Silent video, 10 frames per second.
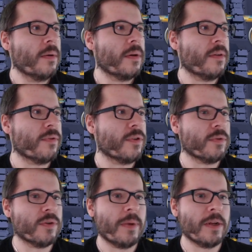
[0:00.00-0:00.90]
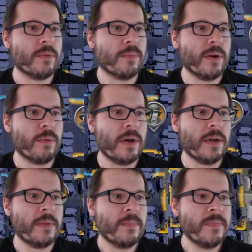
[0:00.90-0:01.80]
If we switch back to brick
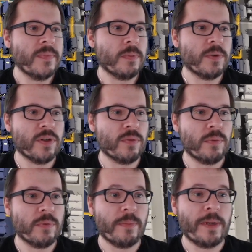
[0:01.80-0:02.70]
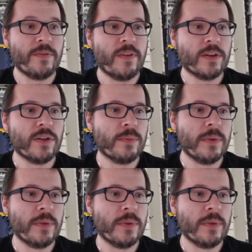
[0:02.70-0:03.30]
wine, which is what we're manufacturing,